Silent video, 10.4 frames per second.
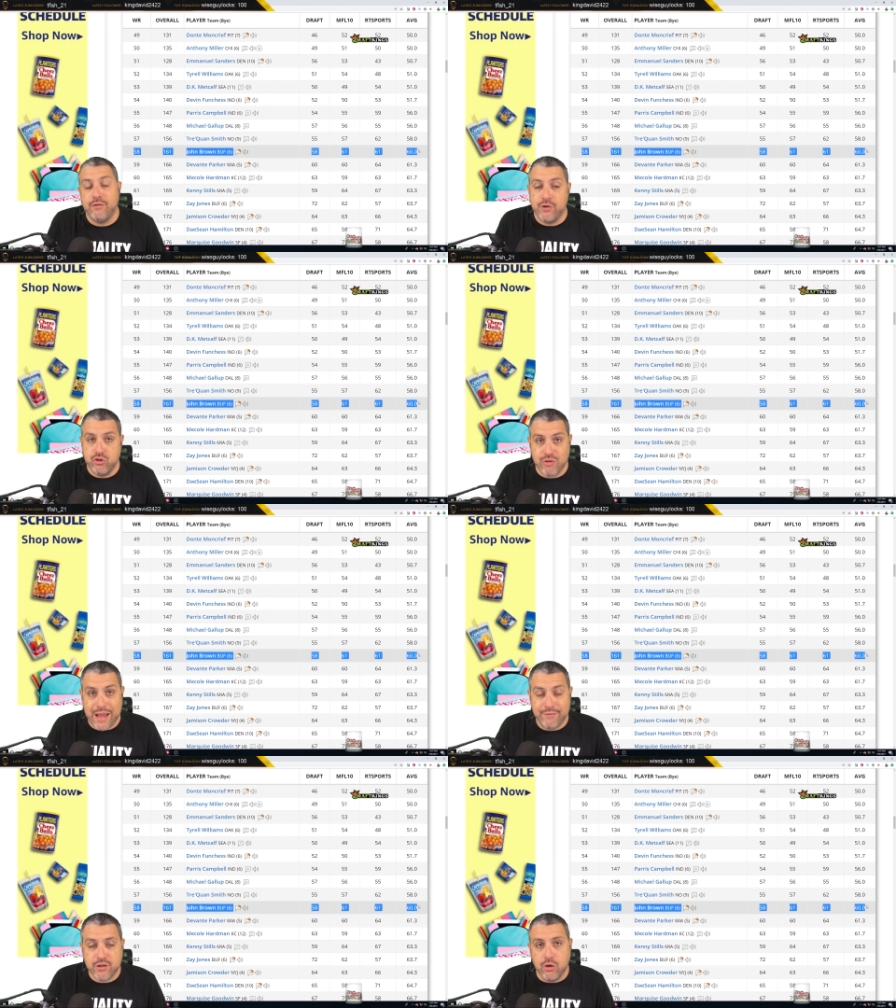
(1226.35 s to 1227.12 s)
If your
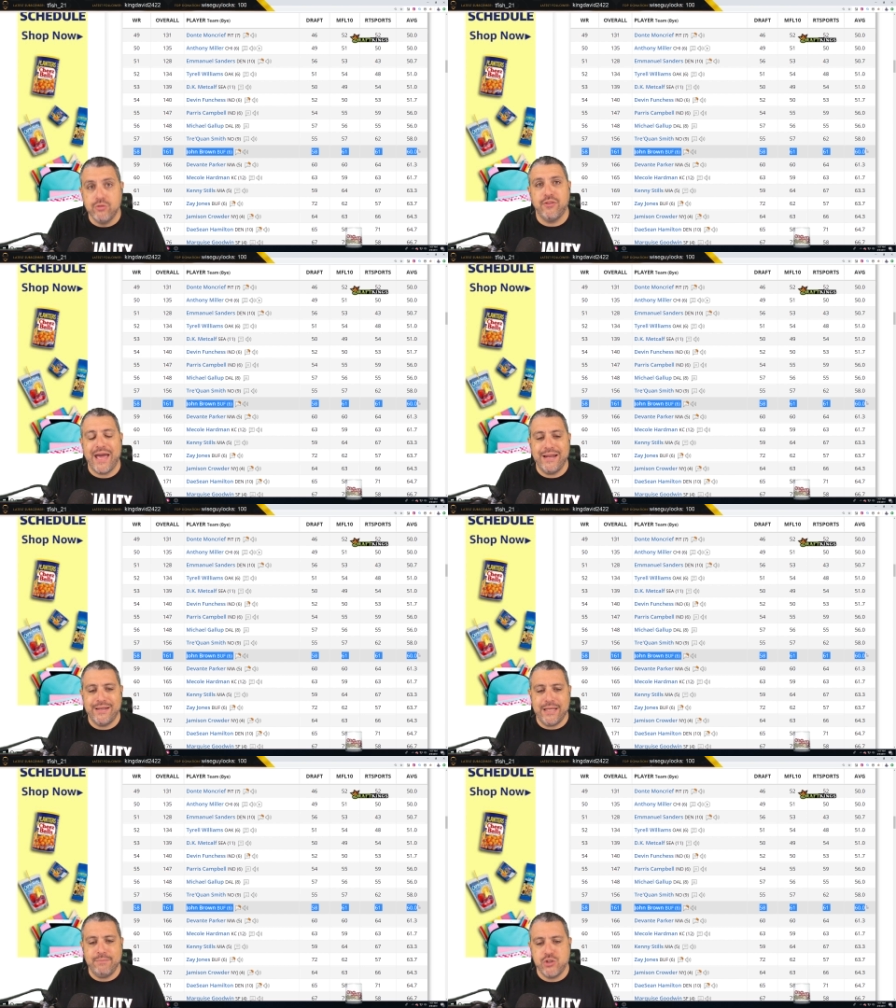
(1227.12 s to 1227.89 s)
draft goes that
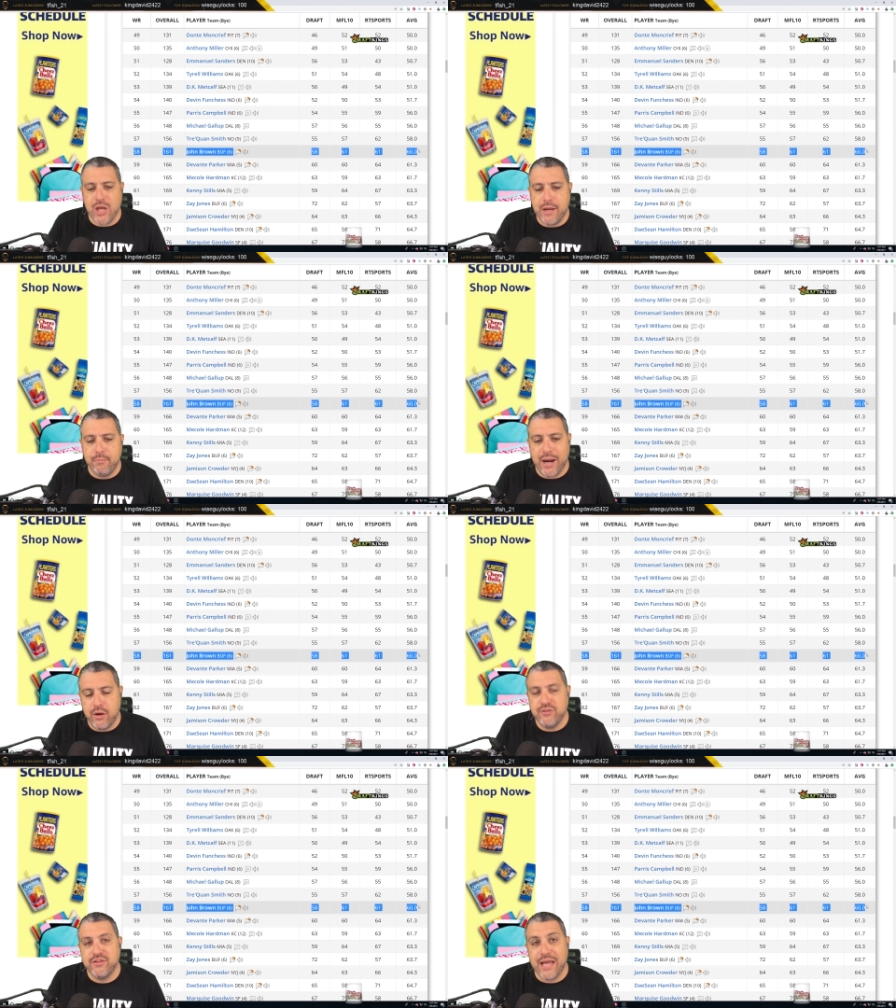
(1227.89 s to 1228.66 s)
deep, John
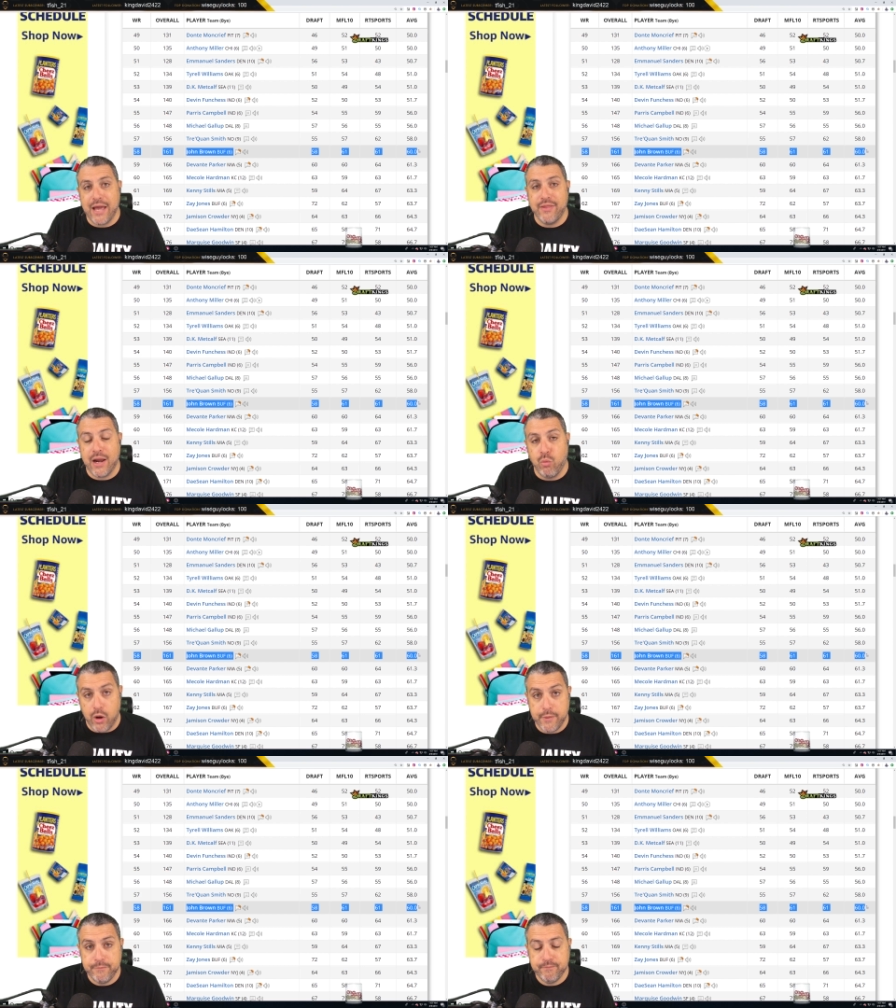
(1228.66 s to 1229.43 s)
Brown is a guy that I want.